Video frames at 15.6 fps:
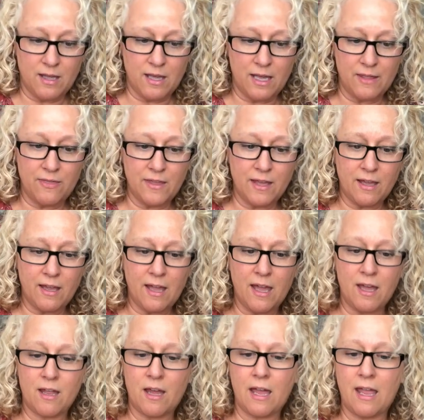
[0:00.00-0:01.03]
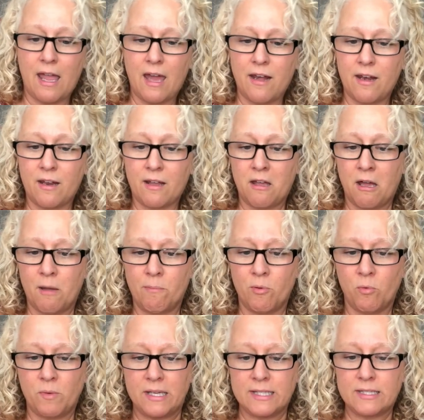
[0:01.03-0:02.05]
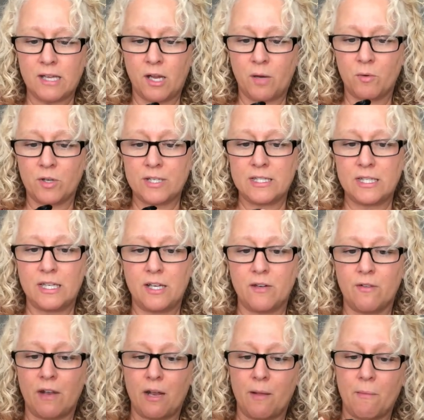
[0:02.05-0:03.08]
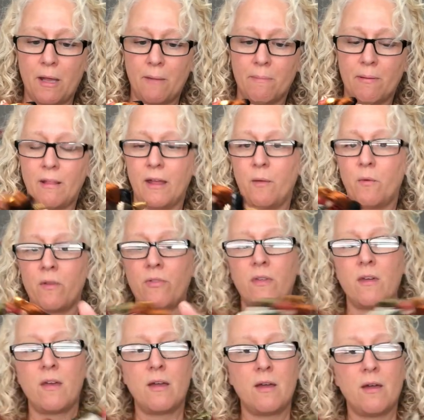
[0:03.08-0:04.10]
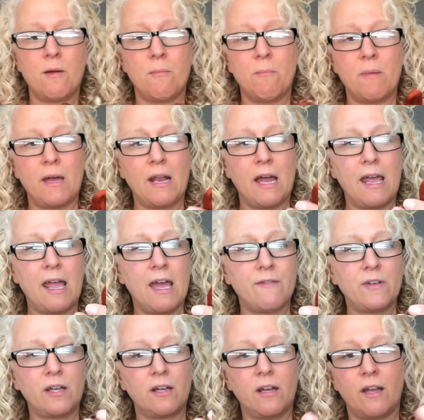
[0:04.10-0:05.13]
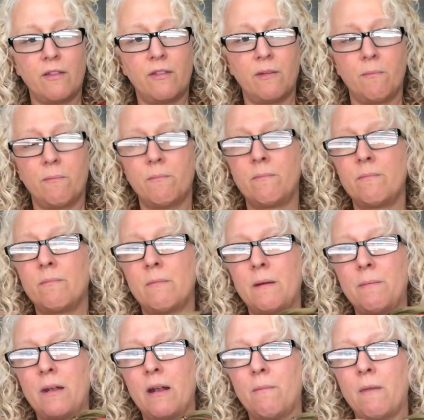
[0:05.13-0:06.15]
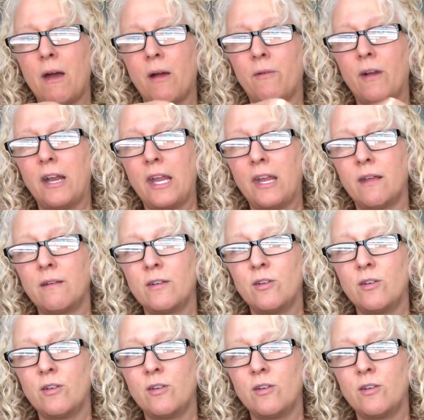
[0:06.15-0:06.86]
I think I had, I added a couple Weeks Dye Works in here that I might play with, but I haven't gotten them, I mean, I'm not ready.